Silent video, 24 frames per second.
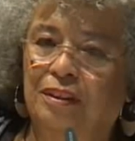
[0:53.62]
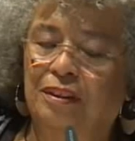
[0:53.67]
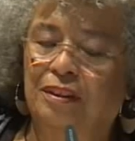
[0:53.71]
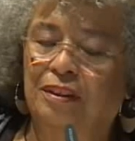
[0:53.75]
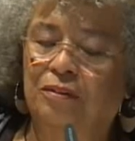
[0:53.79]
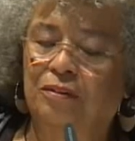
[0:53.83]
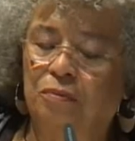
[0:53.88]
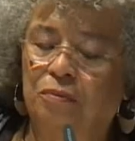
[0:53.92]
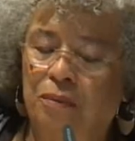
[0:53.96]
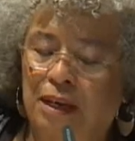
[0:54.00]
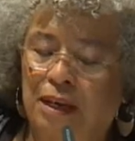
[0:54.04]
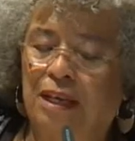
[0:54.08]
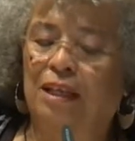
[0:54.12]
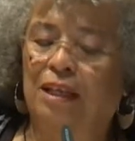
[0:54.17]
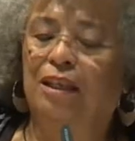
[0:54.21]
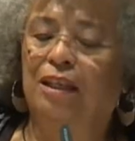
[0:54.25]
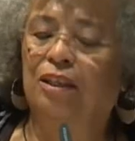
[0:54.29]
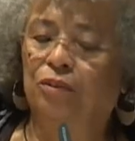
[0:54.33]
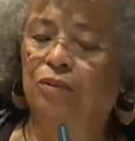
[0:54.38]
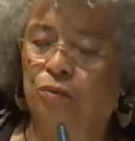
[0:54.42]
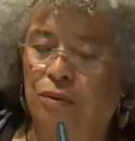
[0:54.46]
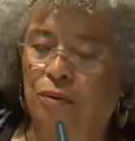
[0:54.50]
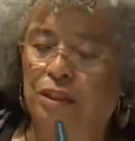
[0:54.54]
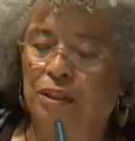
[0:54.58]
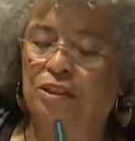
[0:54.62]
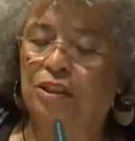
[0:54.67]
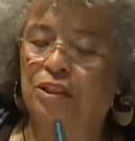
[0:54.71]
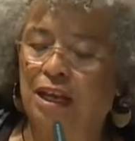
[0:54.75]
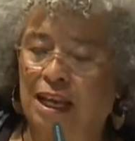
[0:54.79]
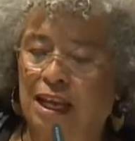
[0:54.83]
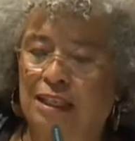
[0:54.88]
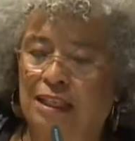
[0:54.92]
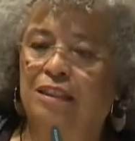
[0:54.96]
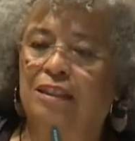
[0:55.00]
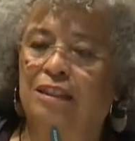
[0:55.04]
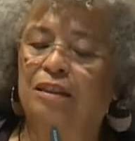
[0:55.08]
the way in which
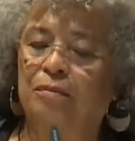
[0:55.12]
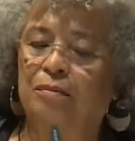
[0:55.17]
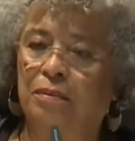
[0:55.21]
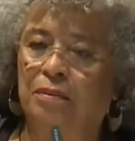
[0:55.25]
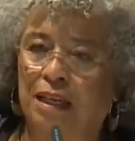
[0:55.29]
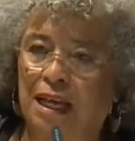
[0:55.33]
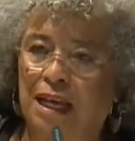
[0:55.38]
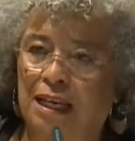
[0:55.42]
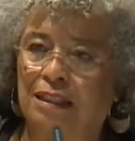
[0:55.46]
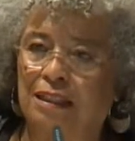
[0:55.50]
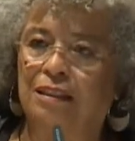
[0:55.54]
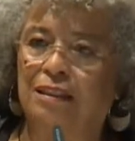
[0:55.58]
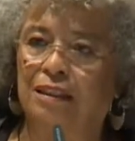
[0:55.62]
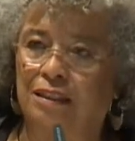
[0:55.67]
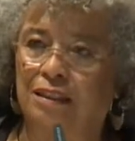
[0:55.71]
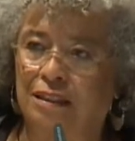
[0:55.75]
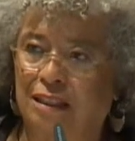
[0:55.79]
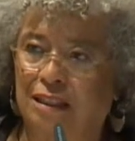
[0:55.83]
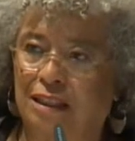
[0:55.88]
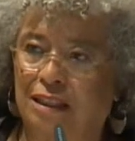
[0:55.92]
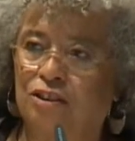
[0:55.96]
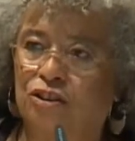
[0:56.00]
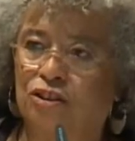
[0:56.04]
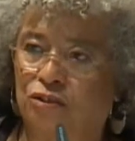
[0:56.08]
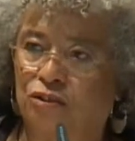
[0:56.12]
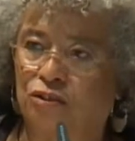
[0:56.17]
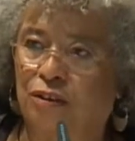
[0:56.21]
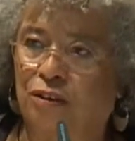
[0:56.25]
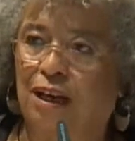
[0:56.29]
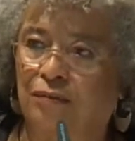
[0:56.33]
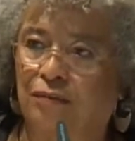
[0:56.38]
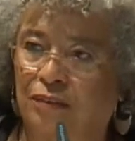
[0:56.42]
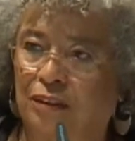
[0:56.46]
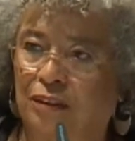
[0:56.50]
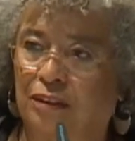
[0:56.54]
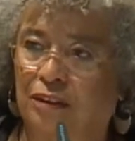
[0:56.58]
anti-blackness has
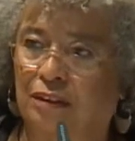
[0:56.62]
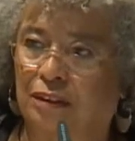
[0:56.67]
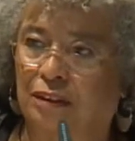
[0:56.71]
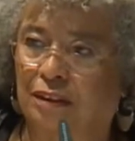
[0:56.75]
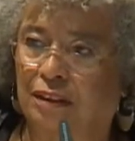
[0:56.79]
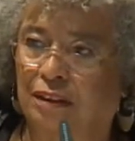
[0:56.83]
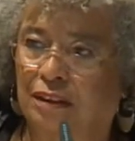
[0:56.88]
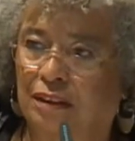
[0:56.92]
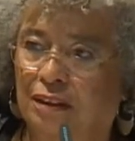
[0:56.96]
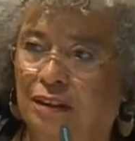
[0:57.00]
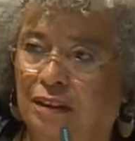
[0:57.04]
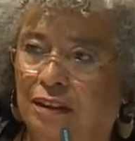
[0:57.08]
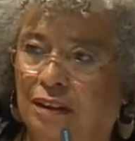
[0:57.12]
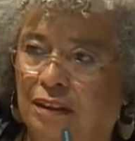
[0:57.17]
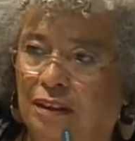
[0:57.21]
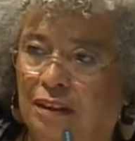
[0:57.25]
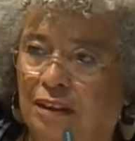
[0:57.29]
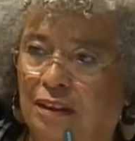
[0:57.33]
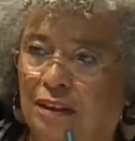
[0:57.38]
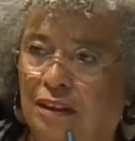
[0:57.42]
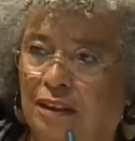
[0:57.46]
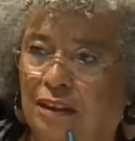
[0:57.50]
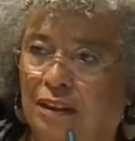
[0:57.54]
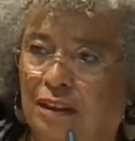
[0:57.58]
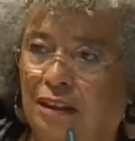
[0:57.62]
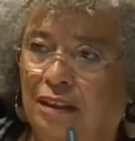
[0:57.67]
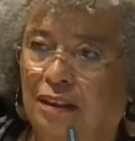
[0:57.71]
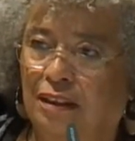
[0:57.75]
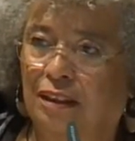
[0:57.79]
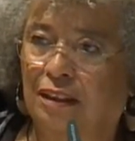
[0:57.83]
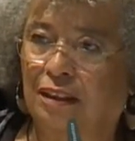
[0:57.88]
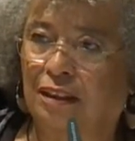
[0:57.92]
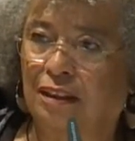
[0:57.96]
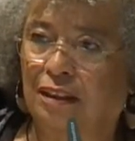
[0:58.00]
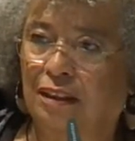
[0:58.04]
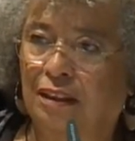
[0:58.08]
traveled.
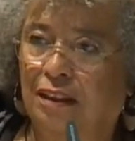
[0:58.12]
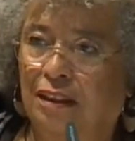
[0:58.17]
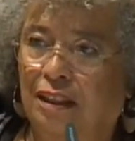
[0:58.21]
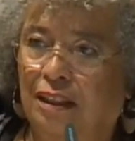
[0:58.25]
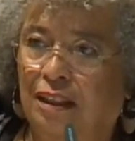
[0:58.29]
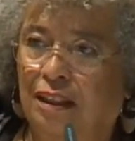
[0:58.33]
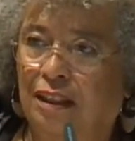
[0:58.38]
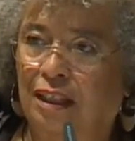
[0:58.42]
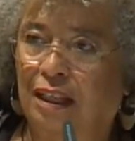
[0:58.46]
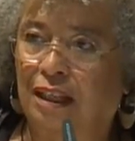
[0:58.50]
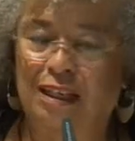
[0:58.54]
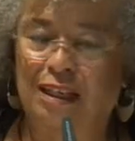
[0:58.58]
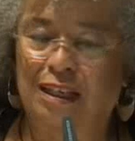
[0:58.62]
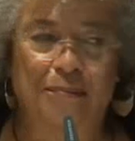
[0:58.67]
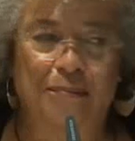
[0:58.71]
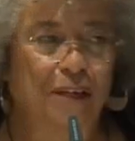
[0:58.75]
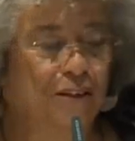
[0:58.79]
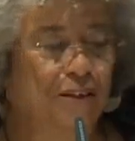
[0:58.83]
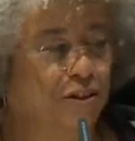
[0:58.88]
And I'm